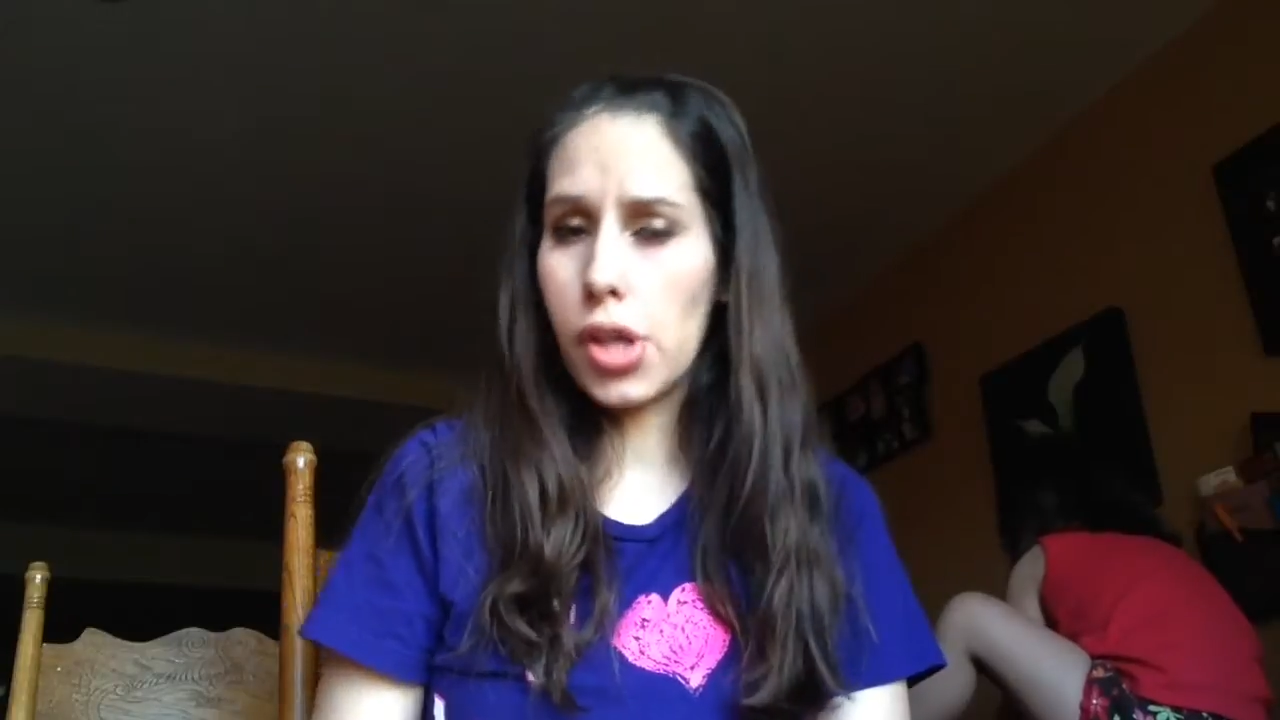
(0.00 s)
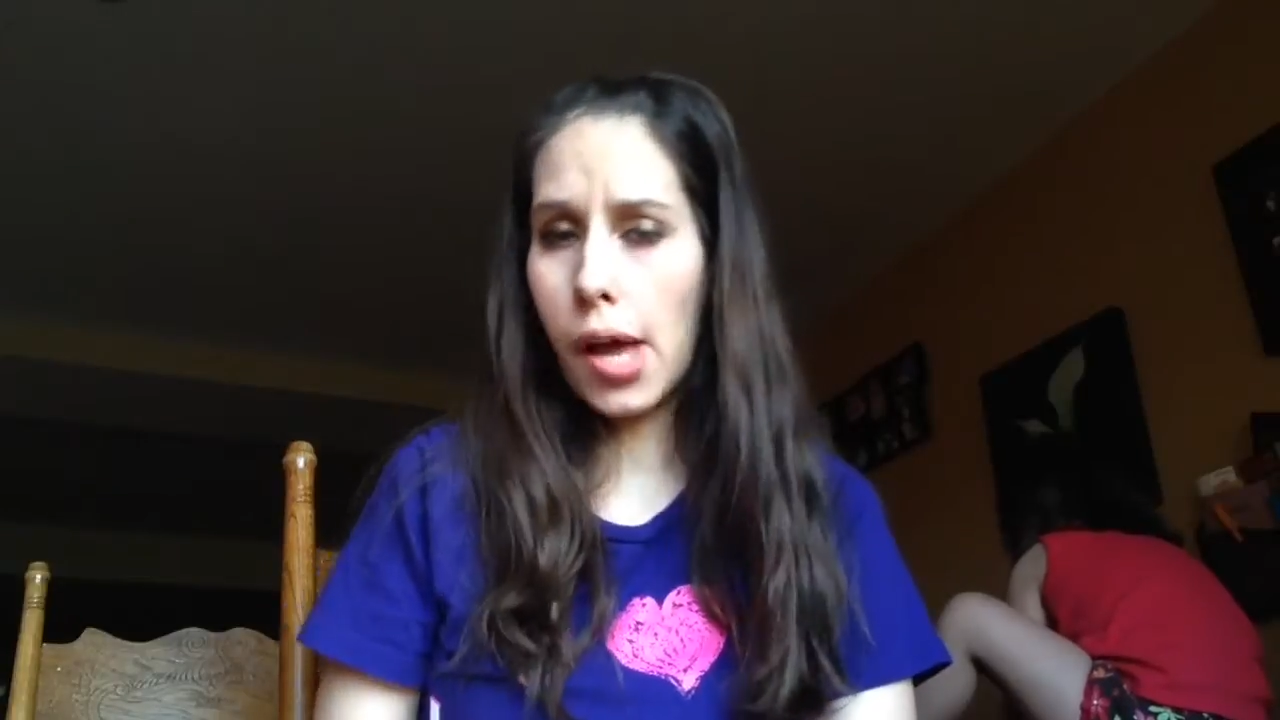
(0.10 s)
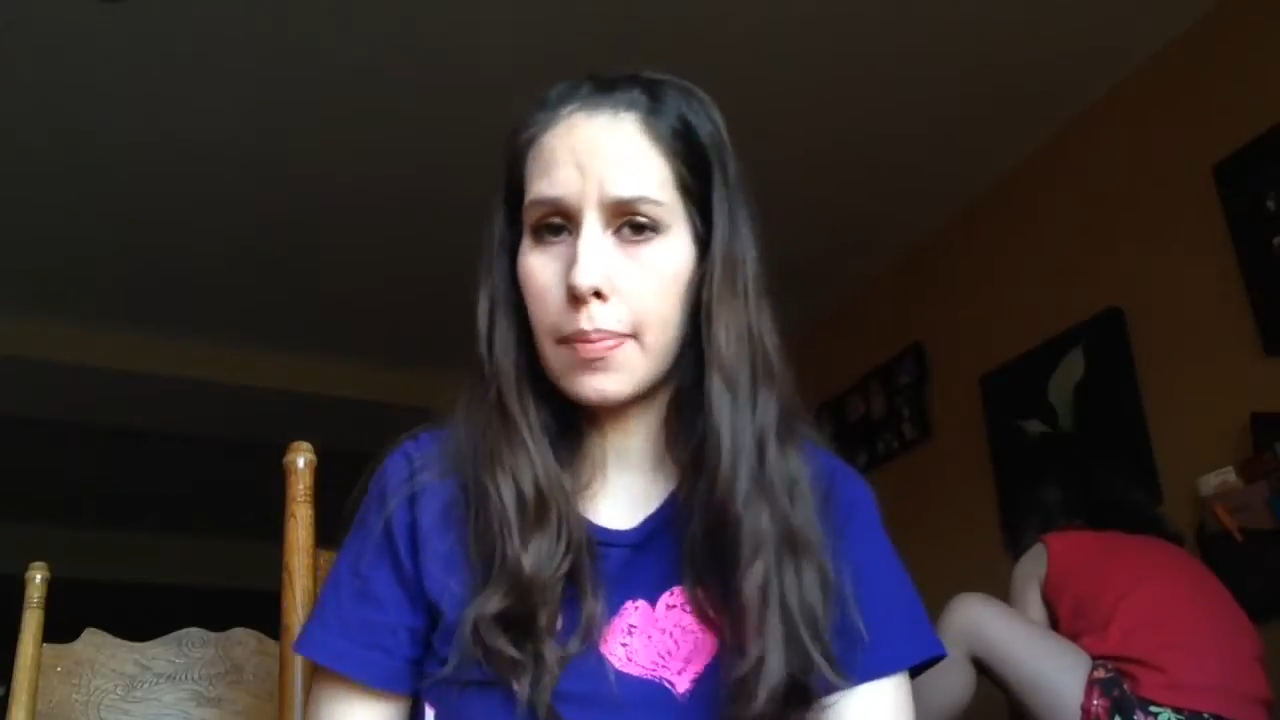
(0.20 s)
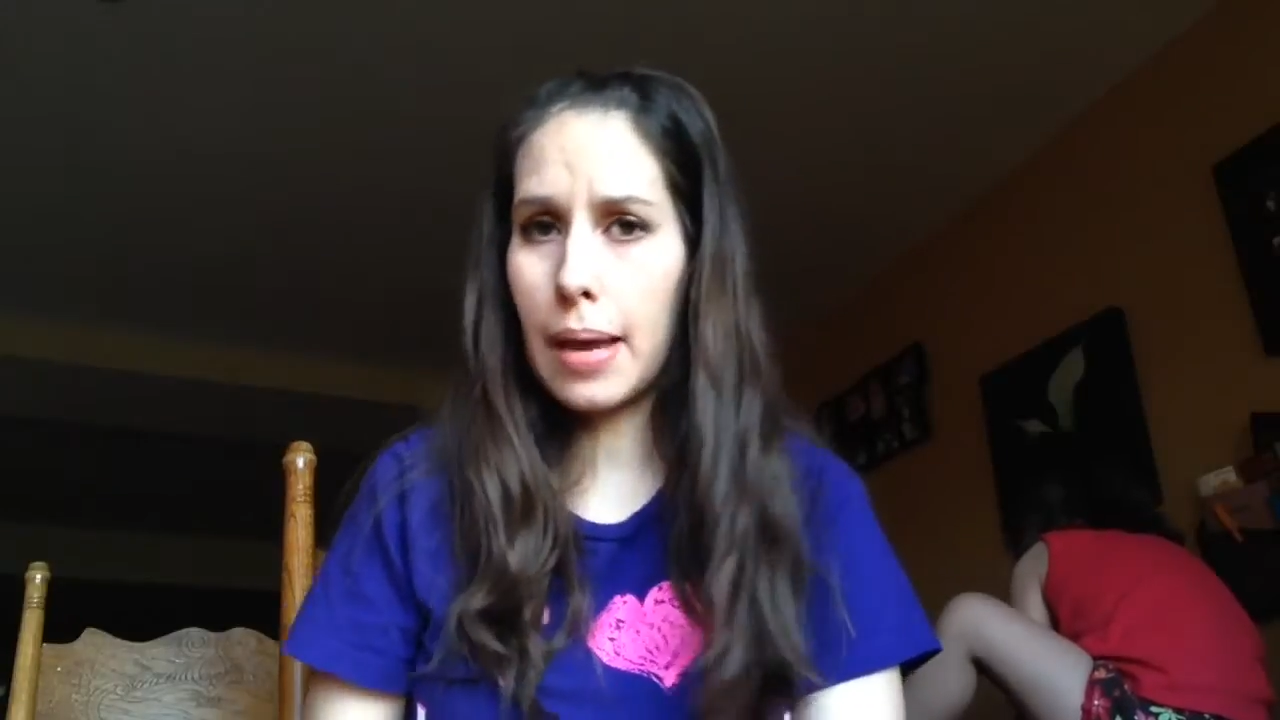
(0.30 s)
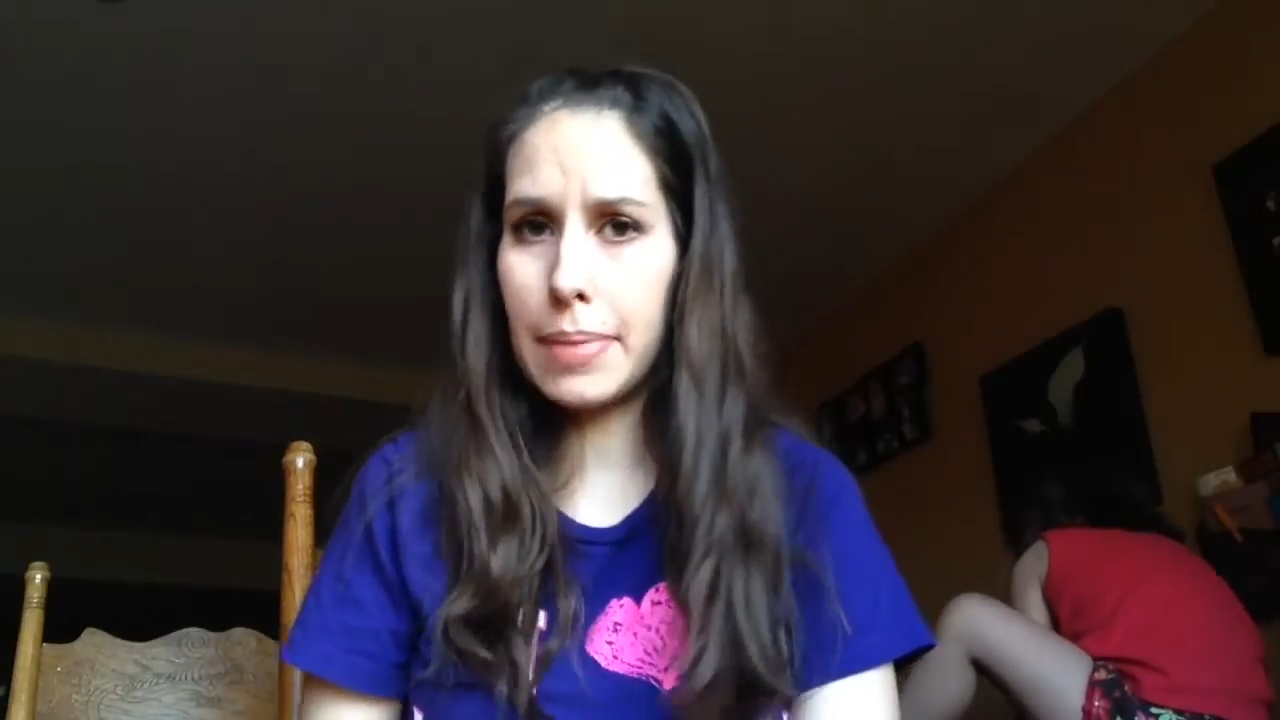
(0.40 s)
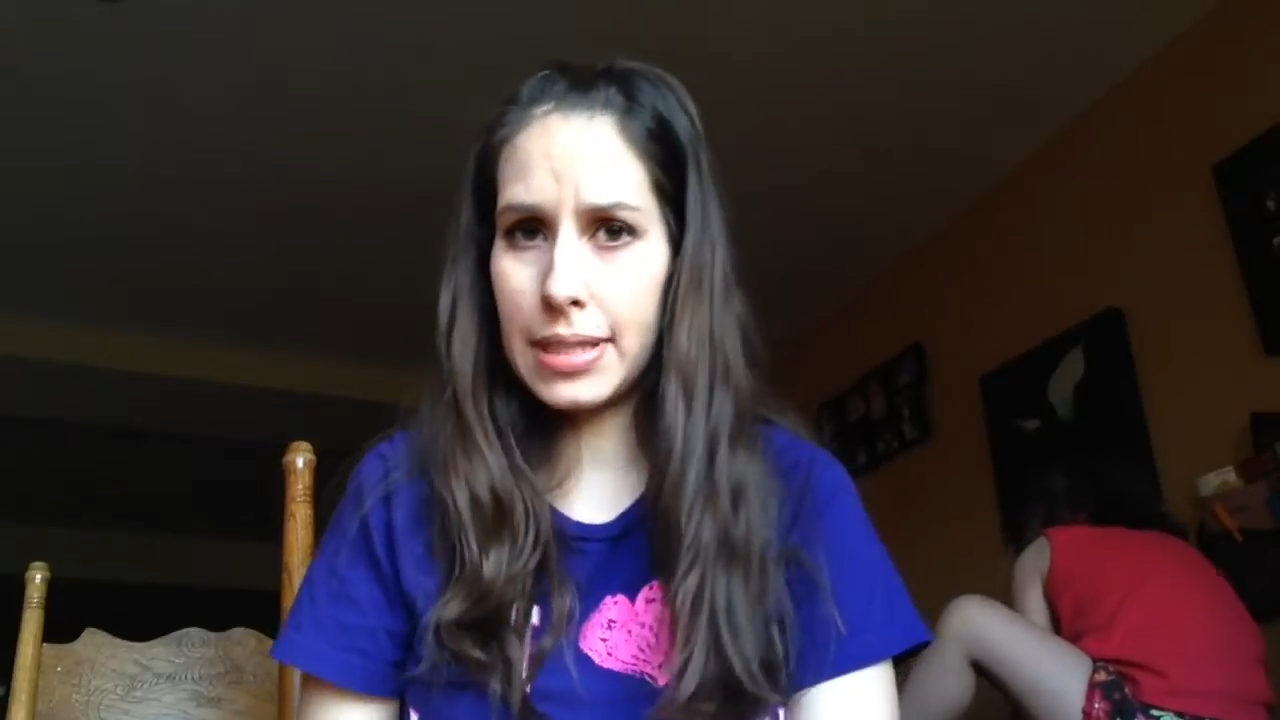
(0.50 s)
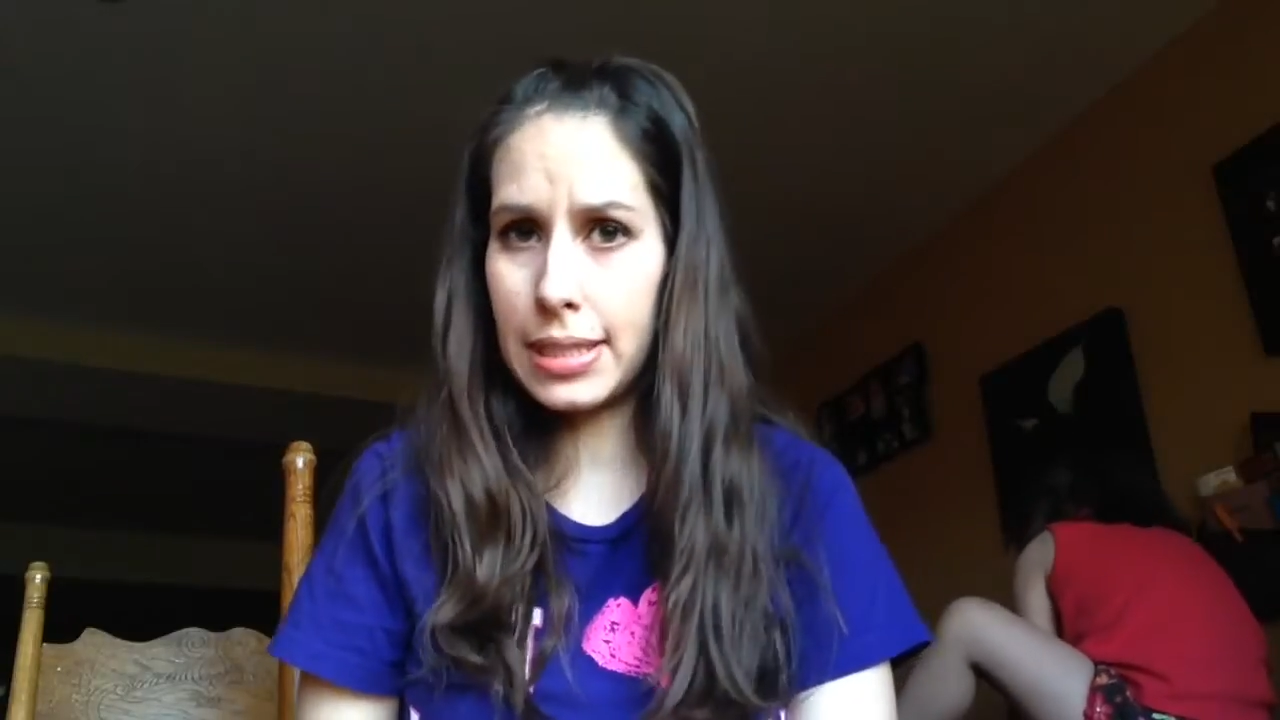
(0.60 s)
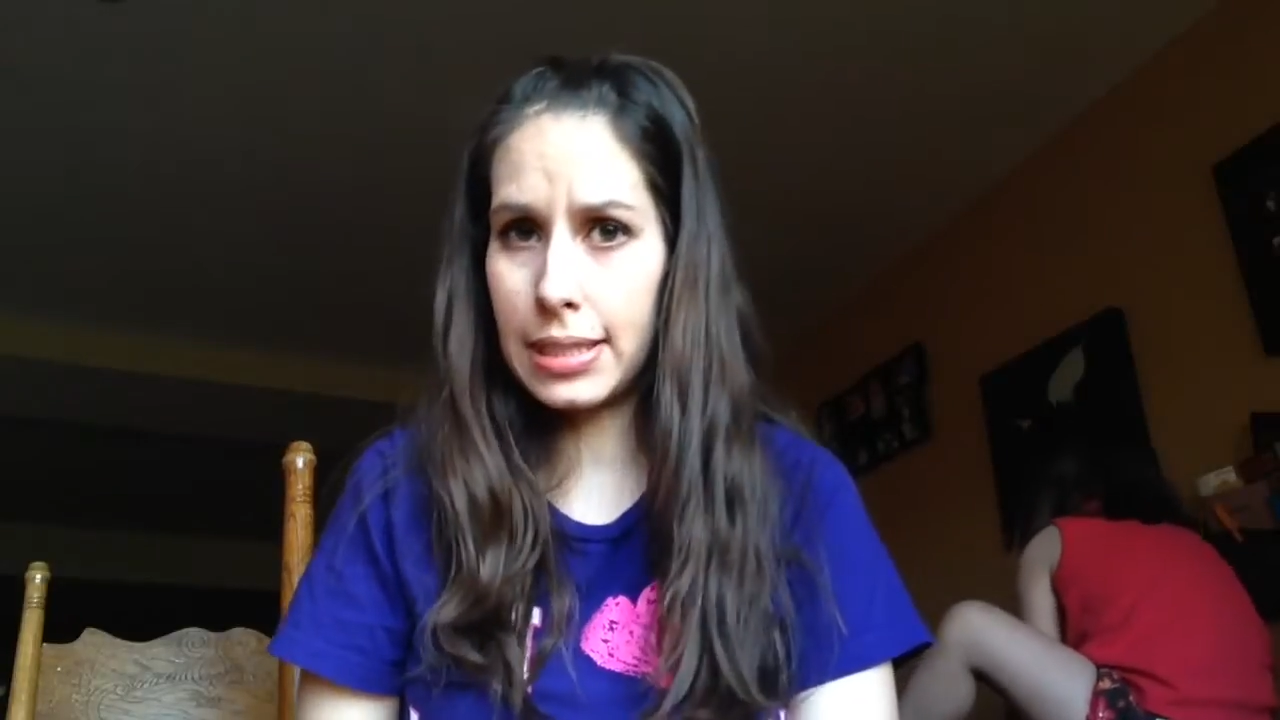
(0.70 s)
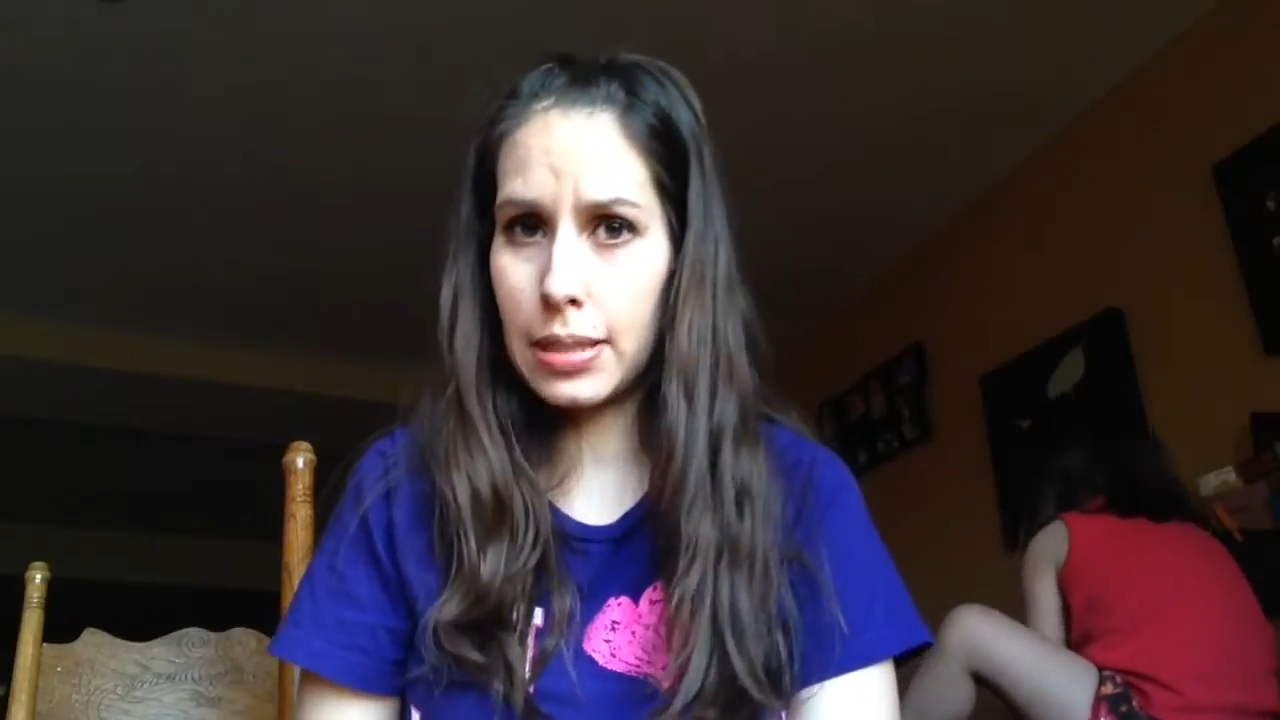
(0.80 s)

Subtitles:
on my business